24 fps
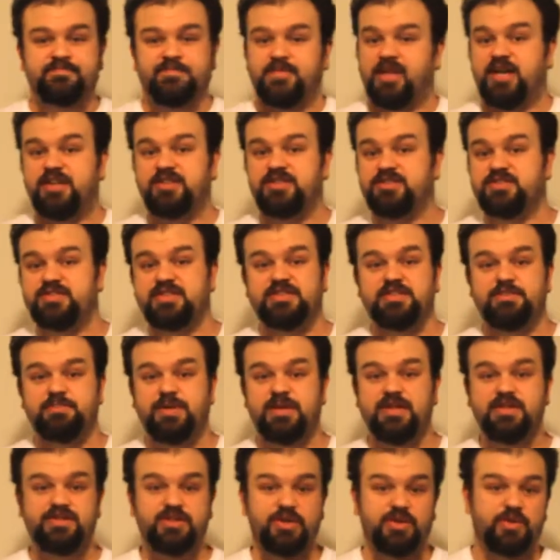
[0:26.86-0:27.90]
it just
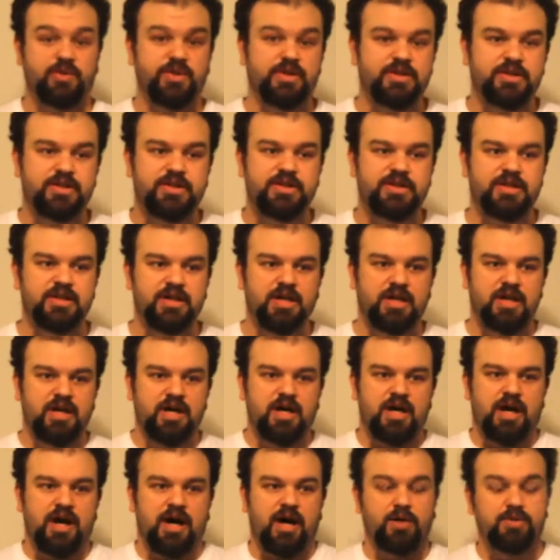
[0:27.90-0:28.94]
disappeared so quickly.
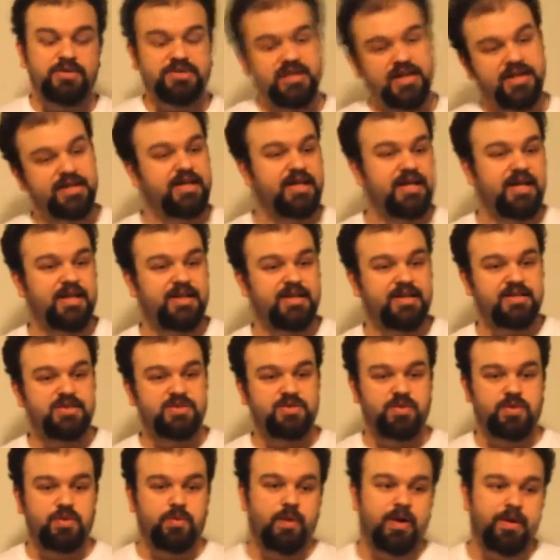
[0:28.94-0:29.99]
I was lucky to get this
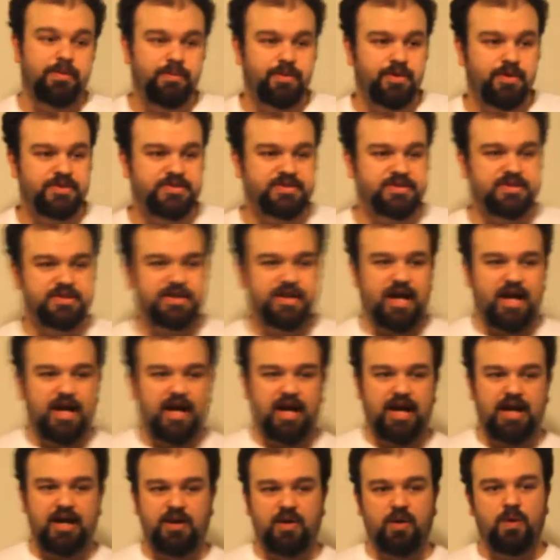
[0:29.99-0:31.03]
through one person,
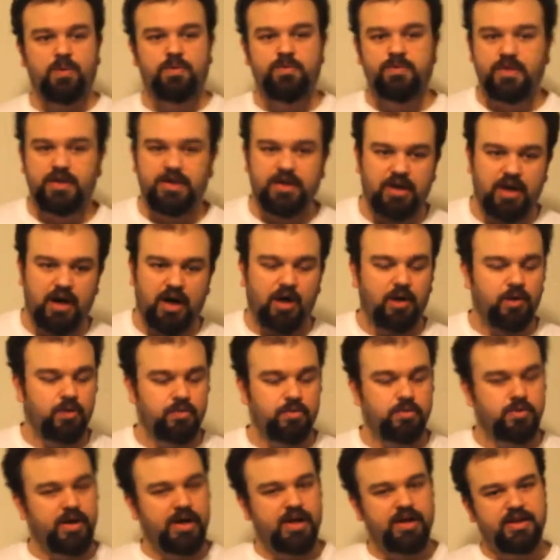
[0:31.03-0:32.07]
and hopefully I
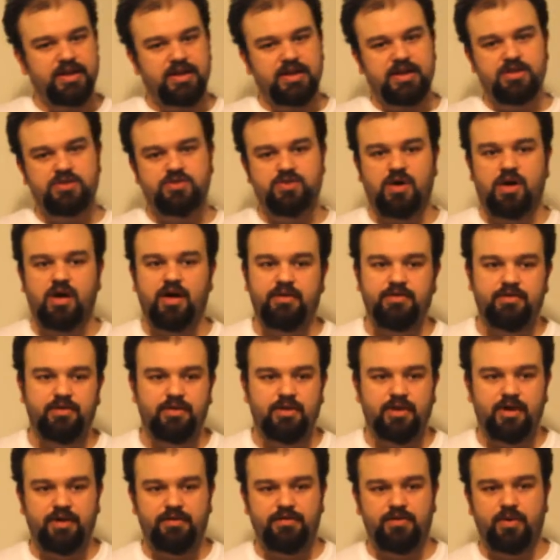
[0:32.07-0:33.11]
will get the driver
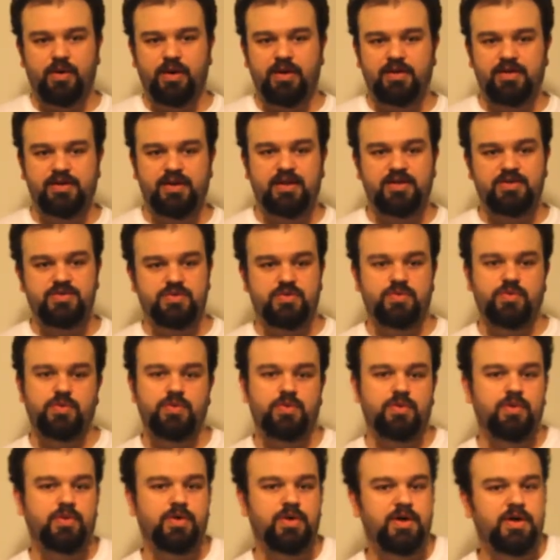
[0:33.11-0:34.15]
and a few other things
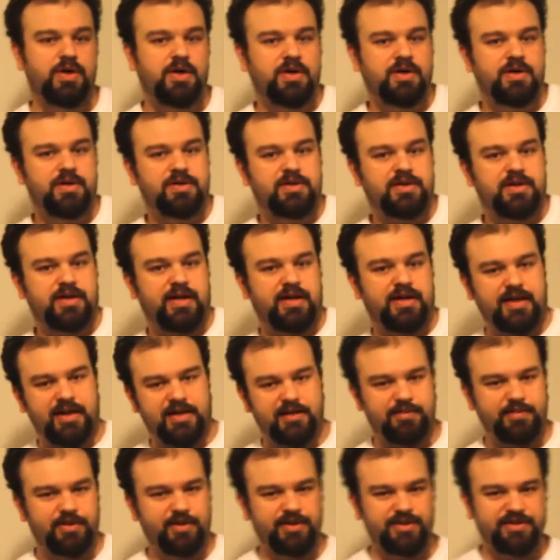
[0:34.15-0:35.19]
through another
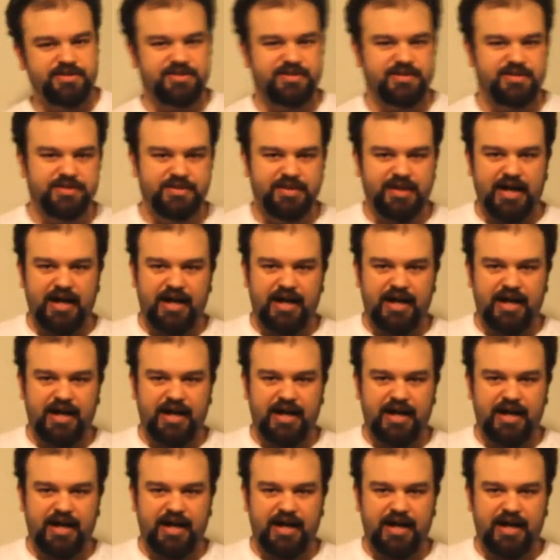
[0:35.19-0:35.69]
person.